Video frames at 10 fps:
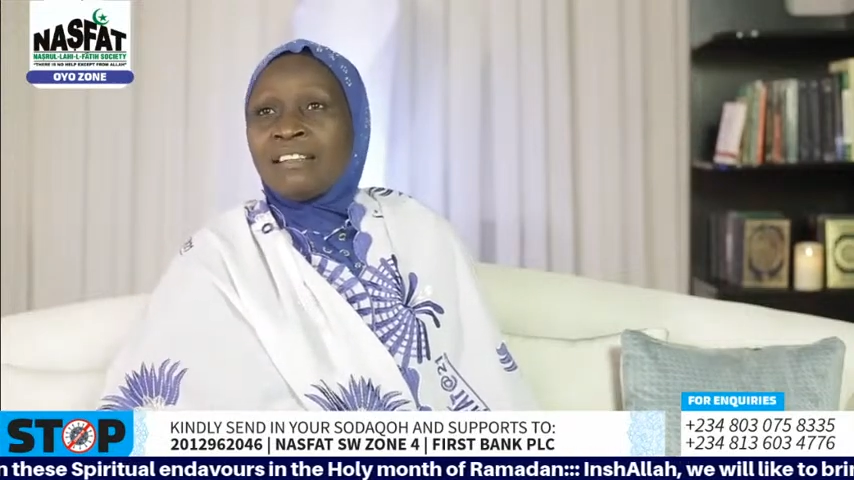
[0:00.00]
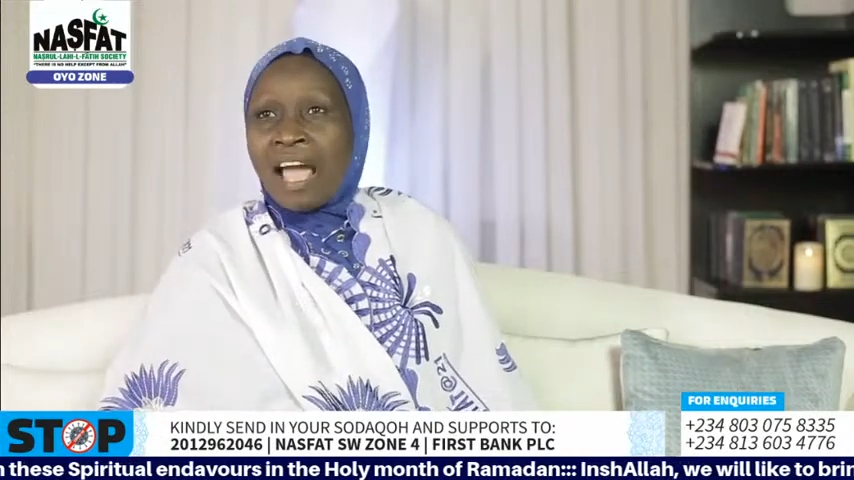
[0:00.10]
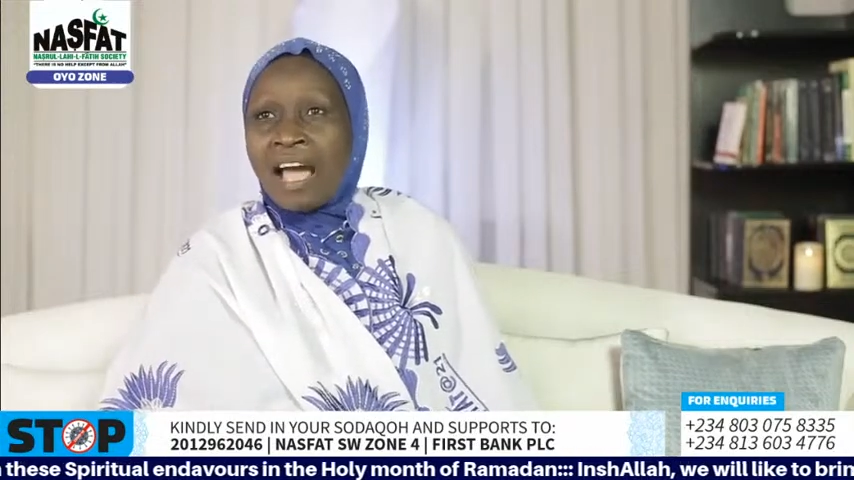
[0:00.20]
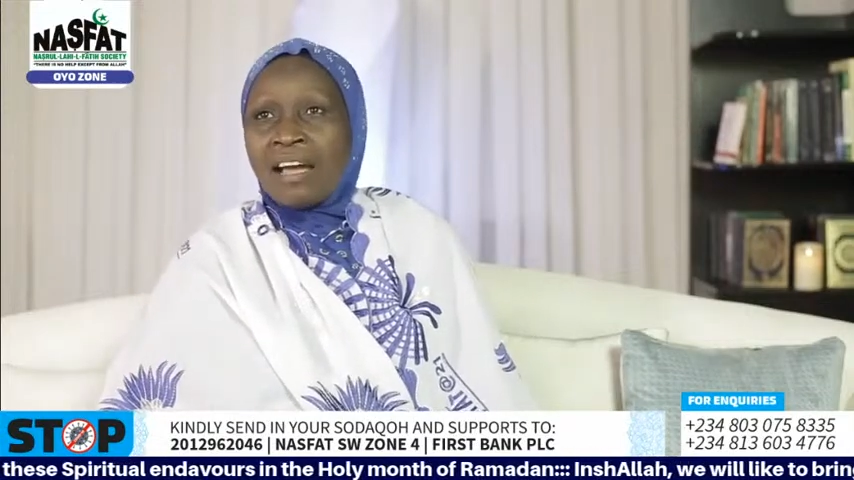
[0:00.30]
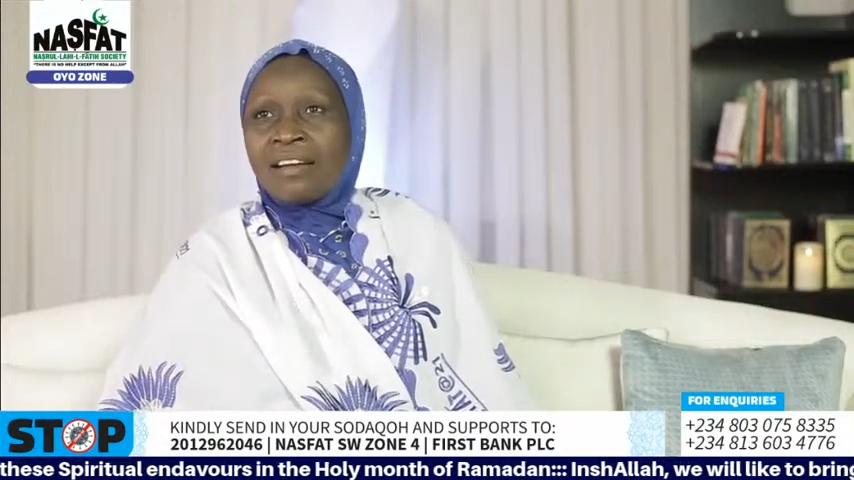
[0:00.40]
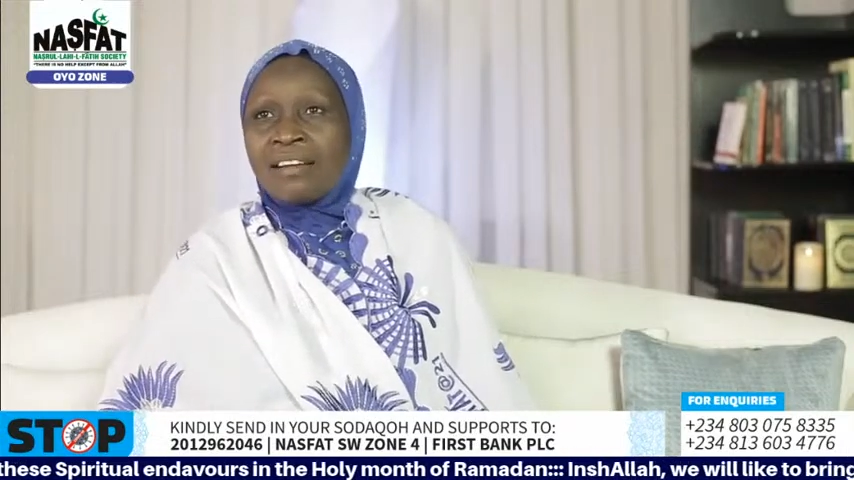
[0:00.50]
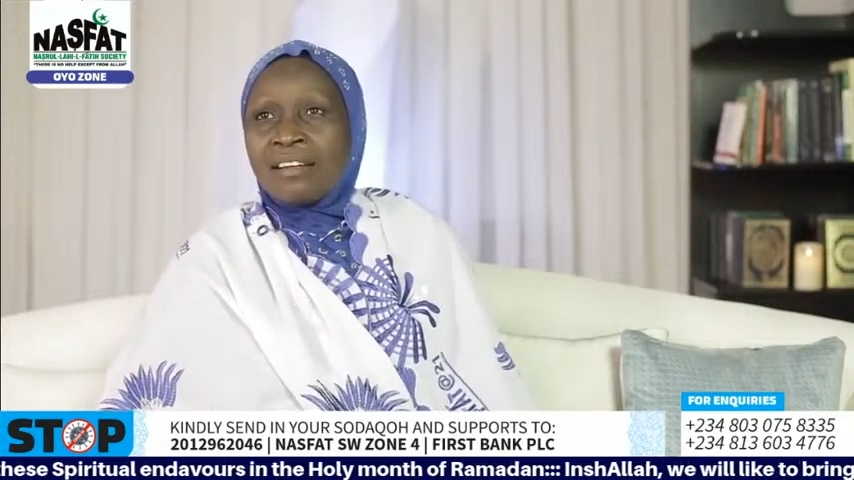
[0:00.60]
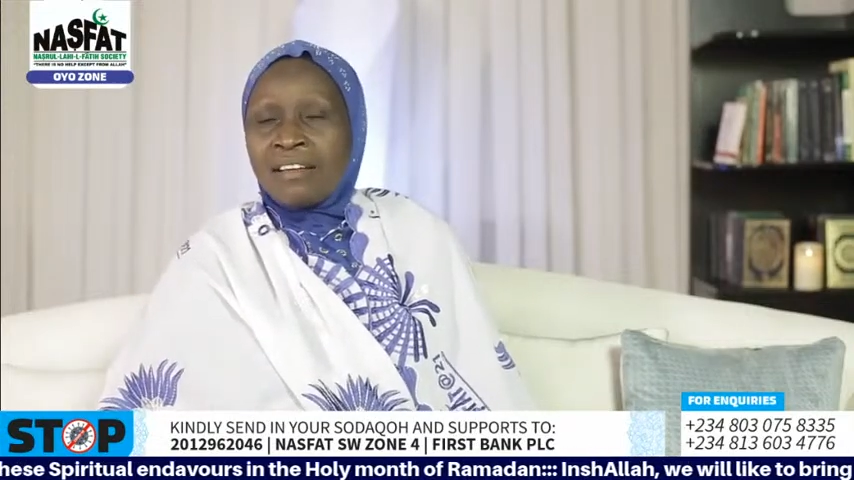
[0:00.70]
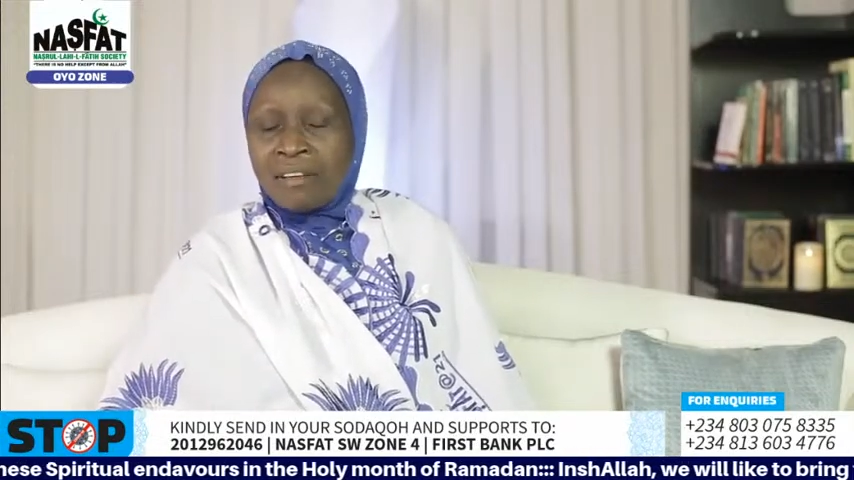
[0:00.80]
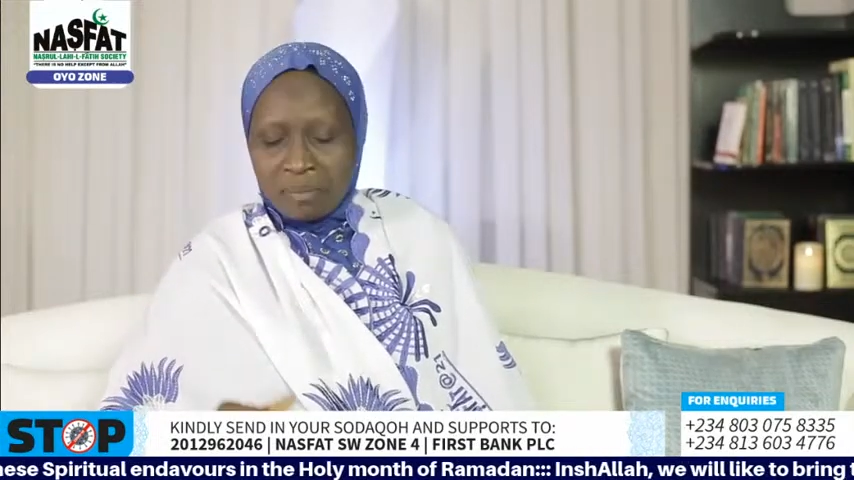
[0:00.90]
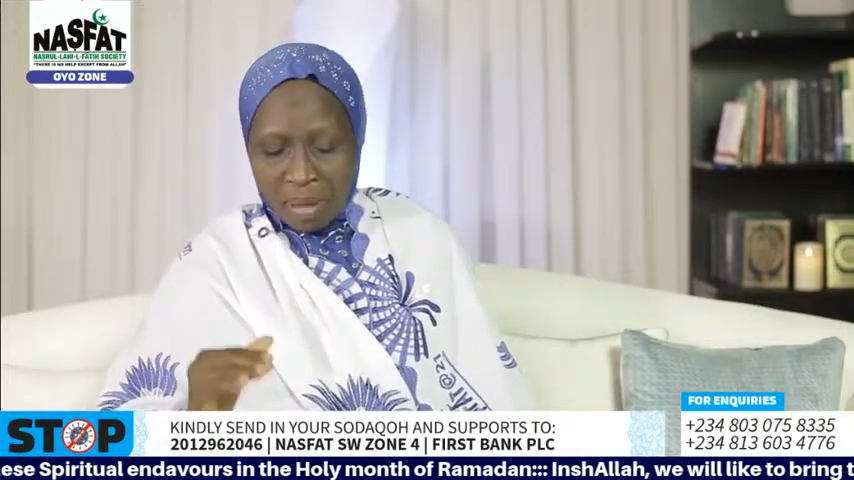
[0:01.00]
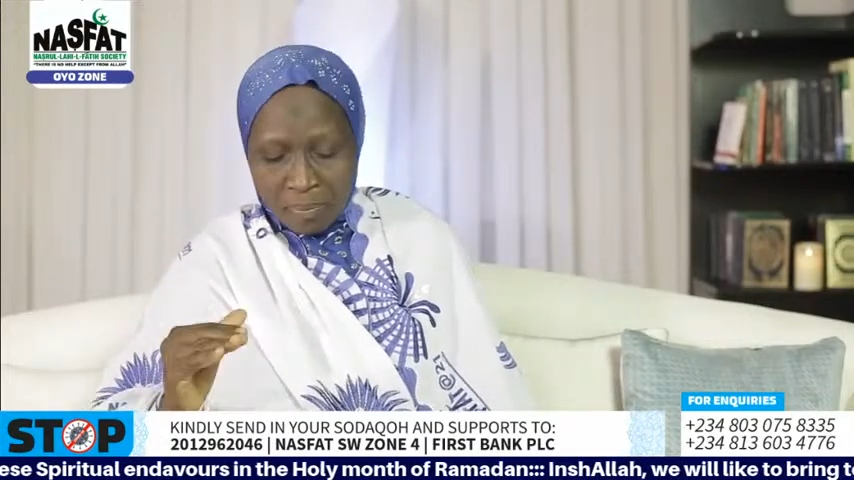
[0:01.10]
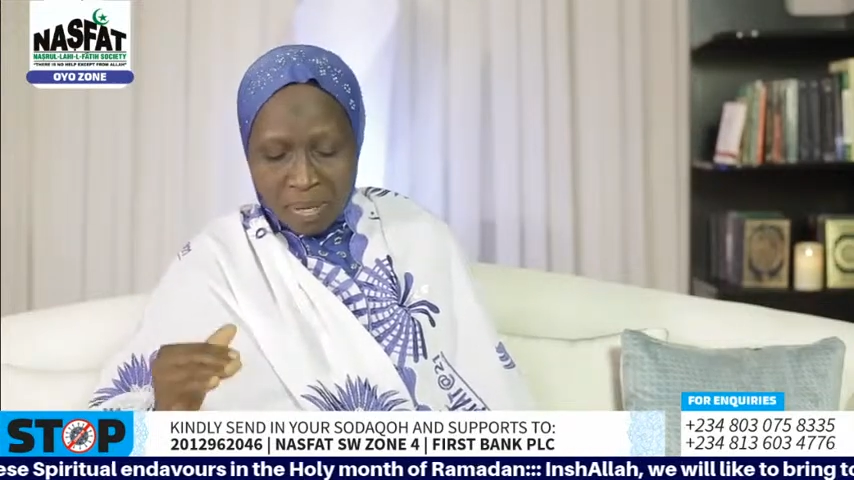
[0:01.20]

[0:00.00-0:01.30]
there by